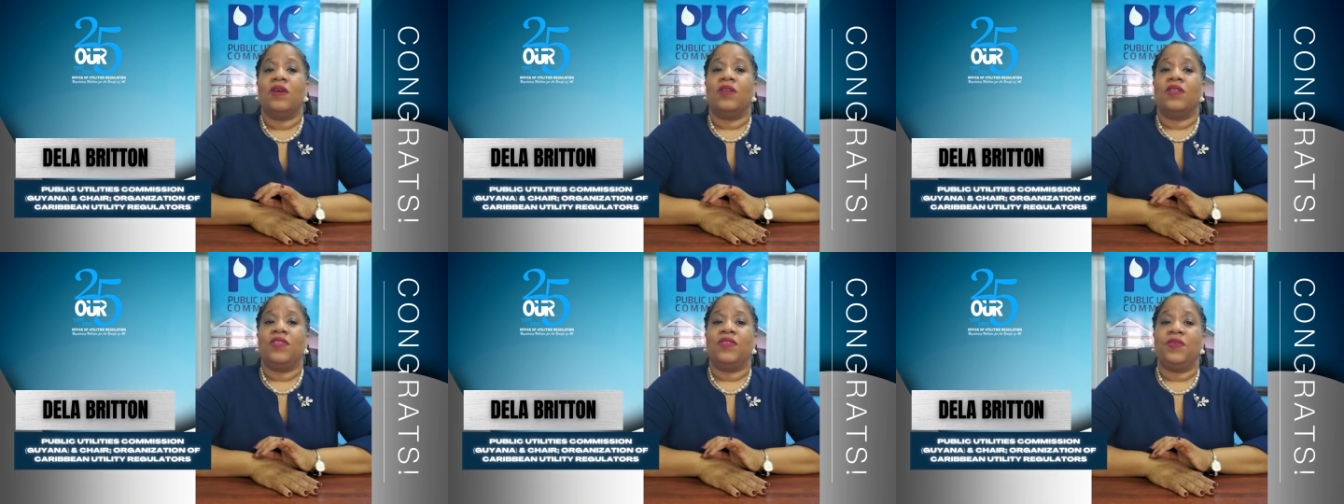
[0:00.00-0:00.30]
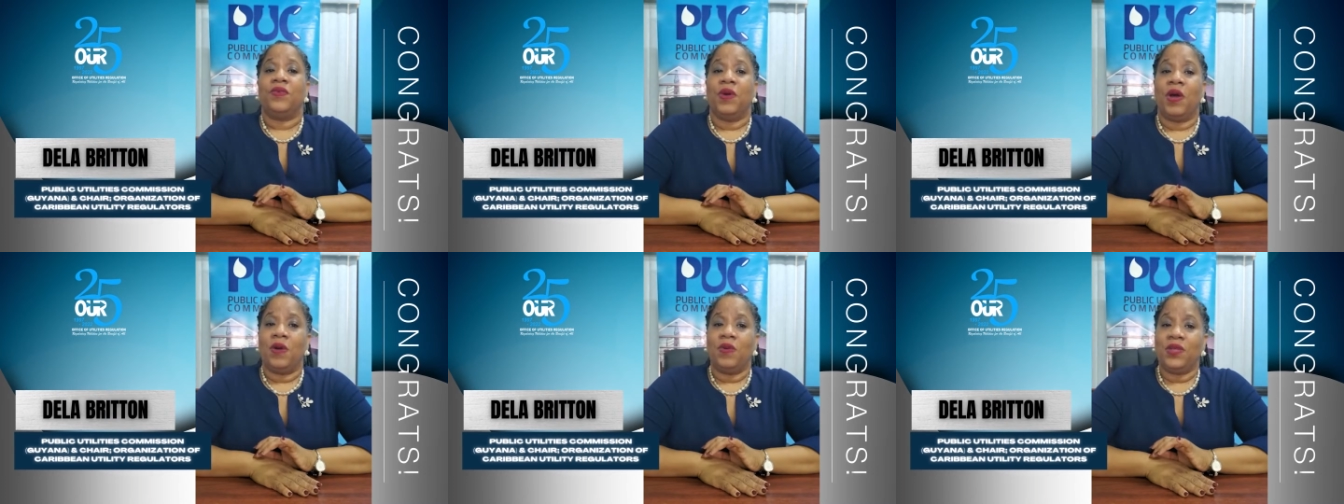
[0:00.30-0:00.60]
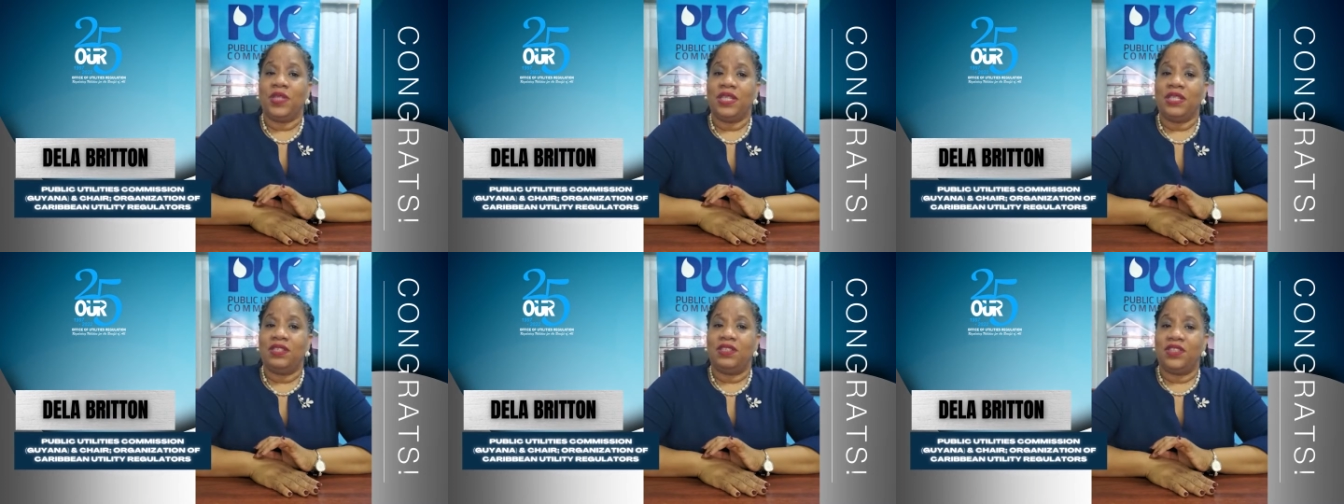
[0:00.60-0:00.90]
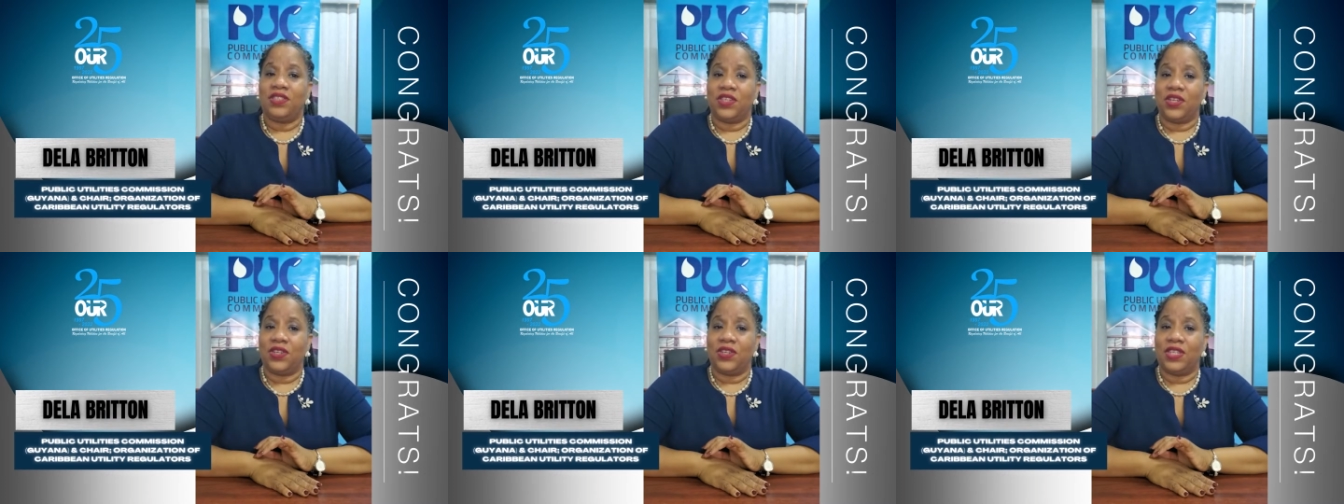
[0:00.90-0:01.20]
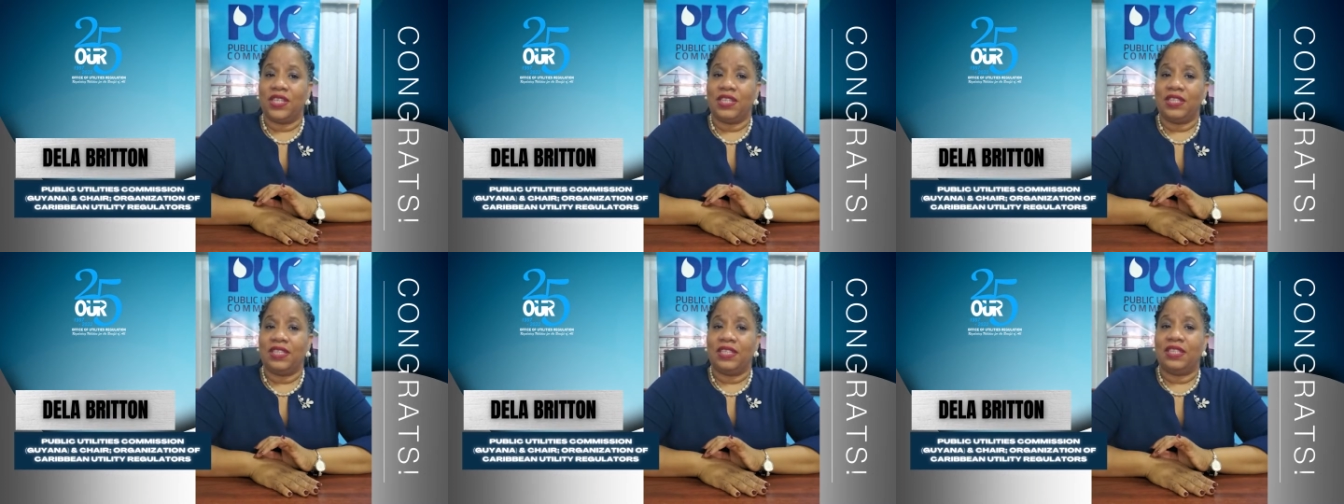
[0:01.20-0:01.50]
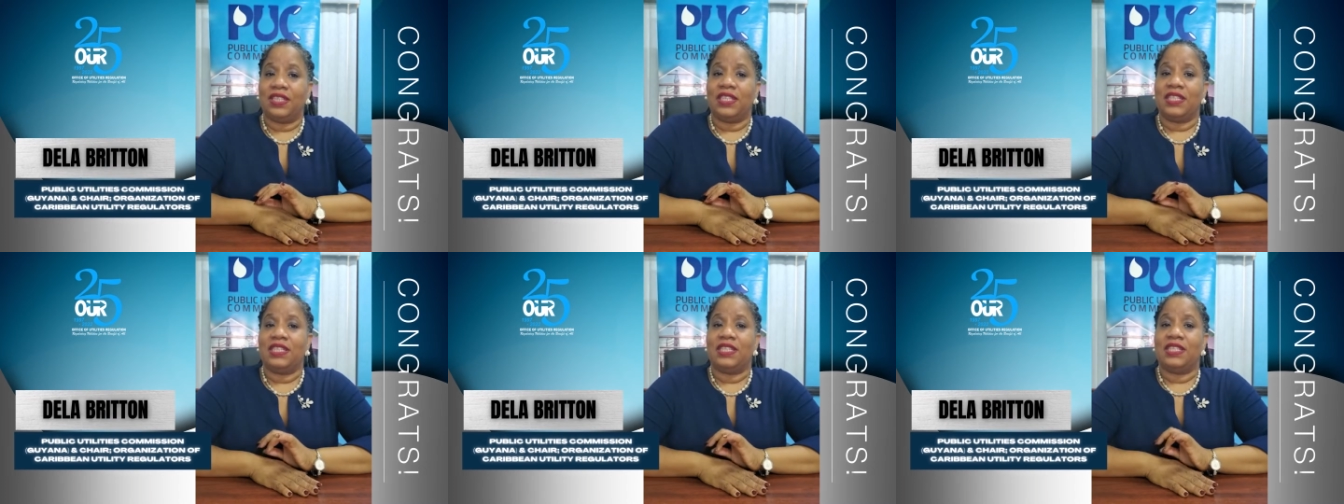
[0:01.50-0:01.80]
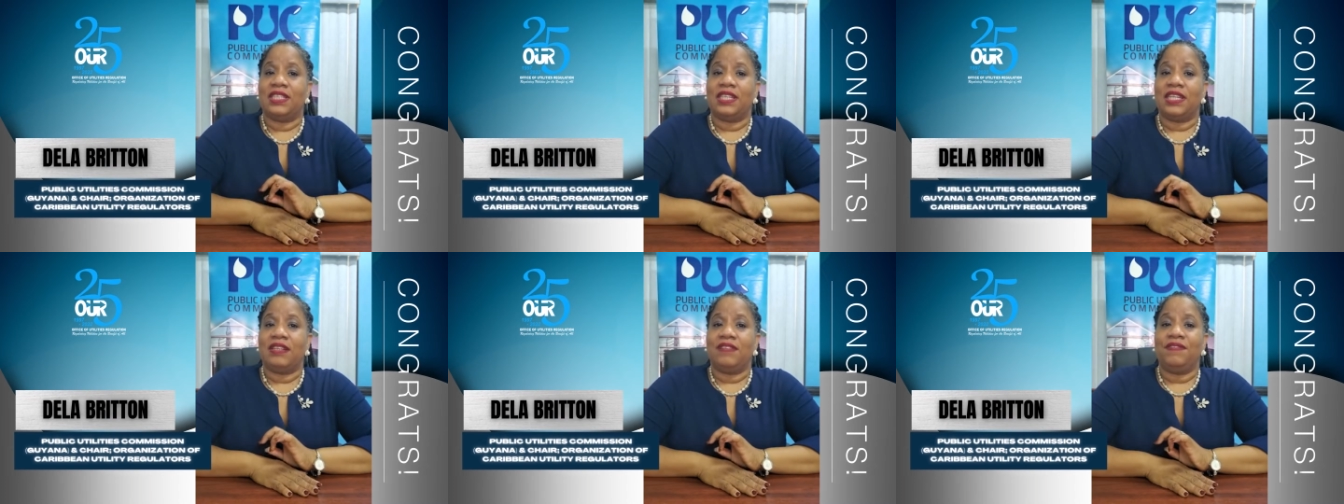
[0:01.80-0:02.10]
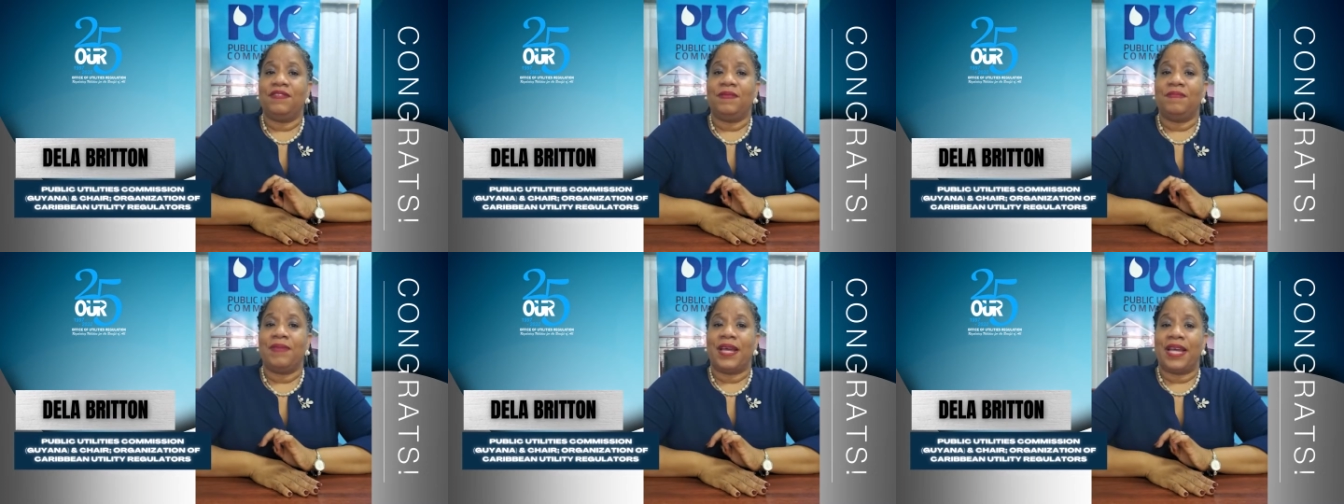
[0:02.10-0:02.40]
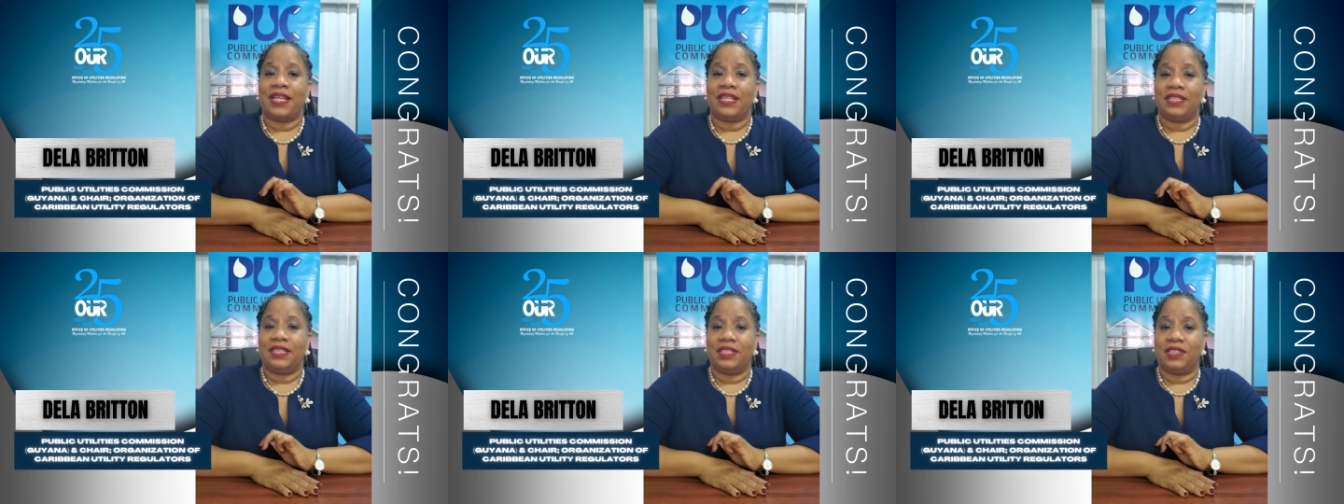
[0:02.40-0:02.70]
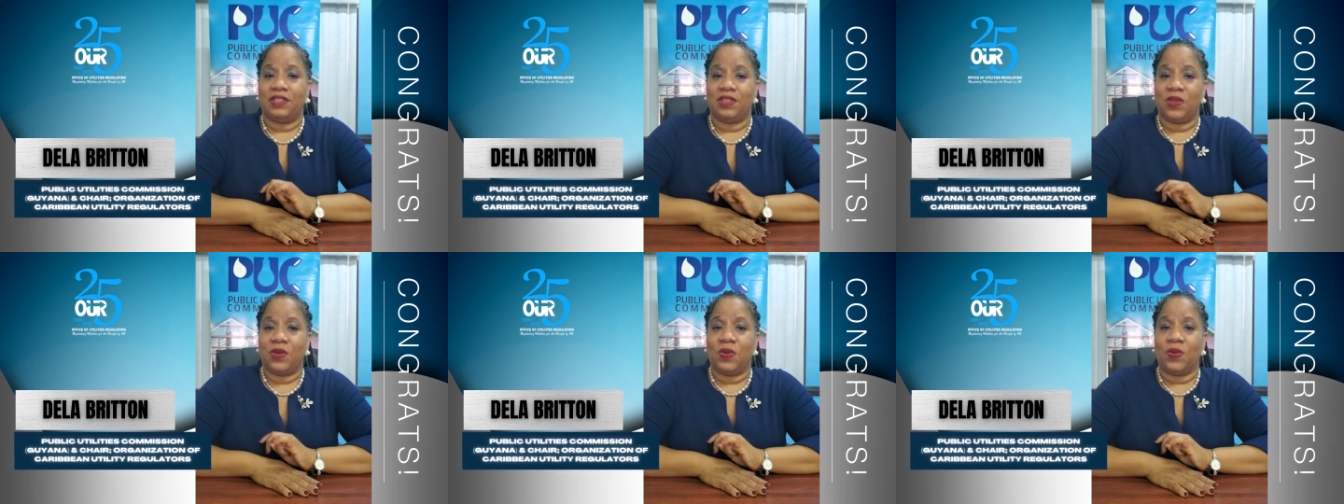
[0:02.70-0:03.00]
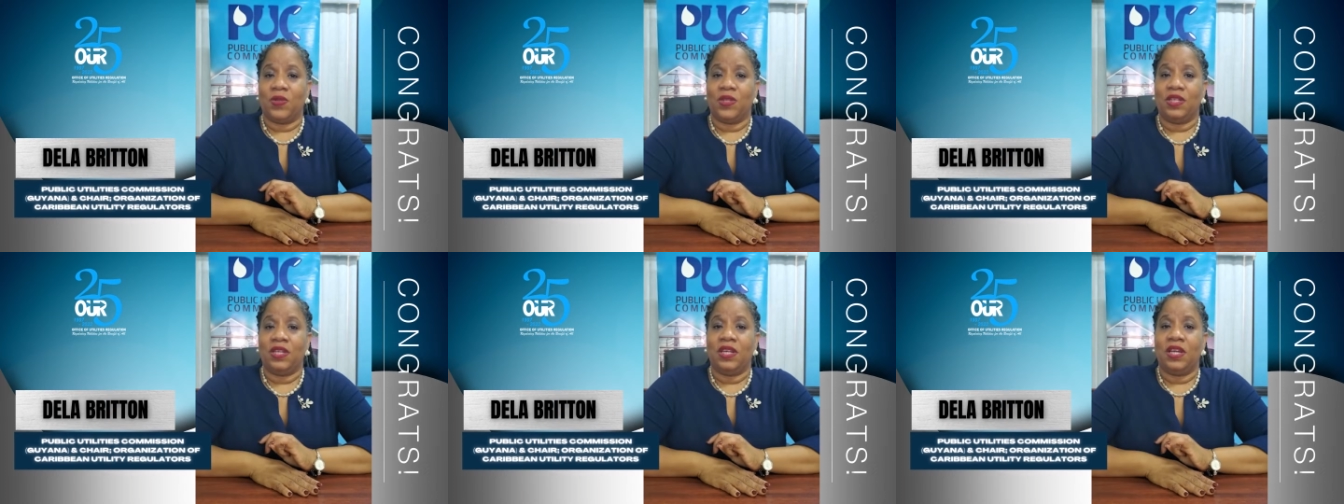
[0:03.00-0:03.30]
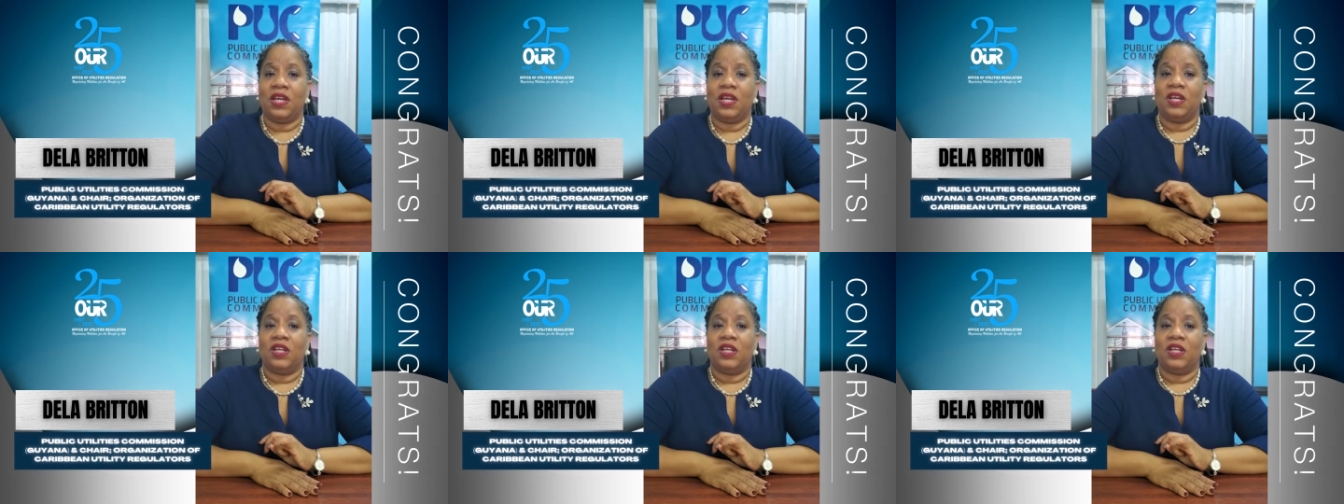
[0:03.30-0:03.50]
Throughout its journey to this silver milestone,